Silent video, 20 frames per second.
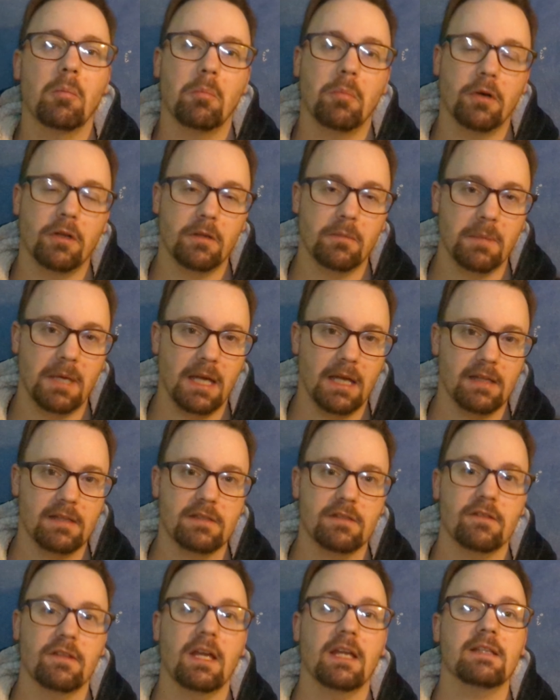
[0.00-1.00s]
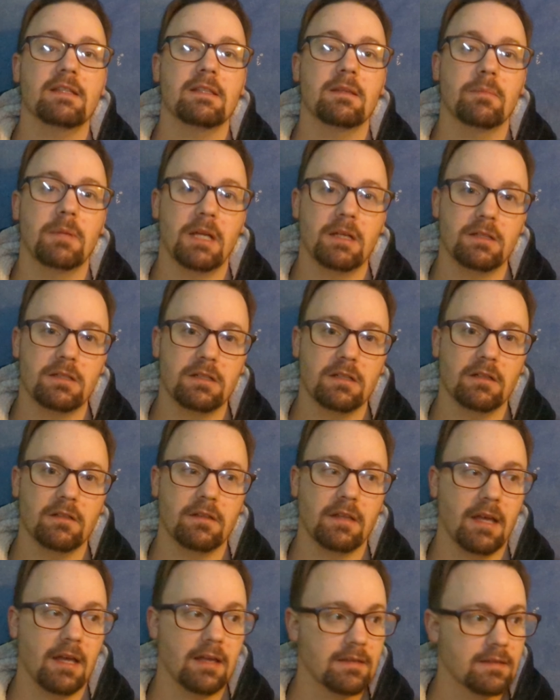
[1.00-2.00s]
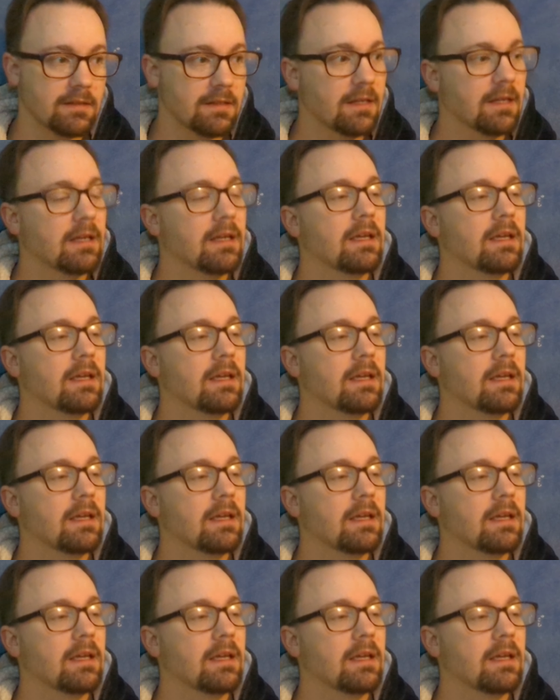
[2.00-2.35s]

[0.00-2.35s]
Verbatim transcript: but a man. So that's the Bechdel test.